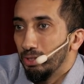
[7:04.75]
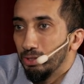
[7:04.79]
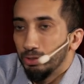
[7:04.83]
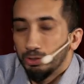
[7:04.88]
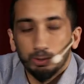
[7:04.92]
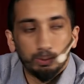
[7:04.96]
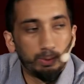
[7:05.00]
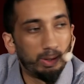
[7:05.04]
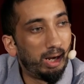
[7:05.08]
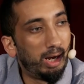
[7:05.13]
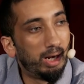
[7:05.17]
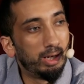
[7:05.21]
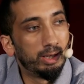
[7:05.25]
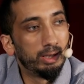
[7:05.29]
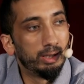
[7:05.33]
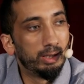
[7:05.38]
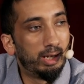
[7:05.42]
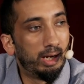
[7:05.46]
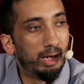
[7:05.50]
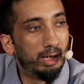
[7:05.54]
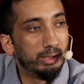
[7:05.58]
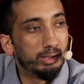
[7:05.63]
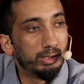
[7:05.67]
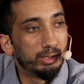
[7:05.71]

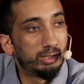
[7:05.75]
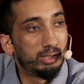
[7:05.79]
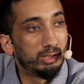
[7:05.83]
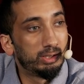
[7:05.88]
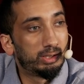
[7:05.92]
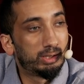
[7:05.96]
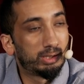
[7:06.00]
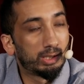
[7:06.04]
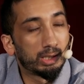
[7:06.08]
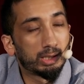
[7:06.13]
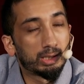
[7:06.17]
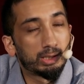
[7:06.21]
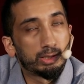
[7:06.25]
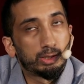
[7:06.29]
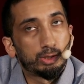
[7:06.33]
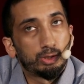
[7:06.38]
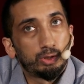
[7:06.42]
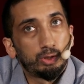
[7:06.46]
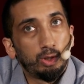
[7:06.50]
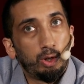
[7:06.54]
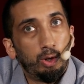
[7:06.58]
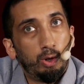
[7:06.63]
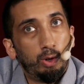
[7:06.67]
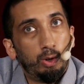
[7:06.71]
SubhanAllah, this is
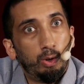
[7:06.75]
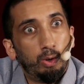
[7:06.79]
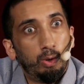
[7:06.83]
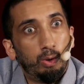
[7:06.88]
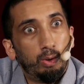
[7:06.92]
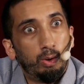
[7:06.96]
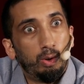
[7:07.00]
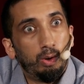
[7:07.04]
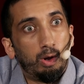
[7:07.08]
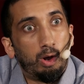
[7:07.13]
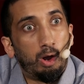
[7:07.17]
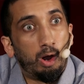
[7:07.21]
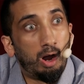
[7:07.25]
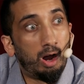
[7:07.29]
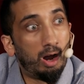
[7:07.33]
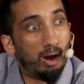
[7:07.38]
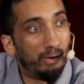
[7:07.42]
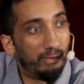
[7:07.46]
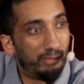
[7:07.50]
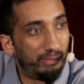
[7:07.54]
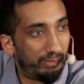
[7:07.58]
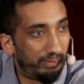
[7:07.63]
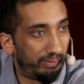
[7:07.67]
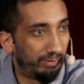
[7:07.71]
so
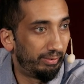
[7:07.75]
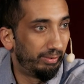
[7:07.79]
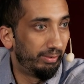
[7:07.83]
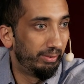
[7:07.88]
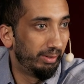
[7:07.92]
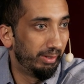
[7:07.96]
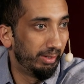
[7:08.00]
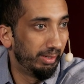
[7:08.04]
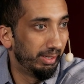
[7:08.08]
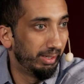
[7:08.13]
off.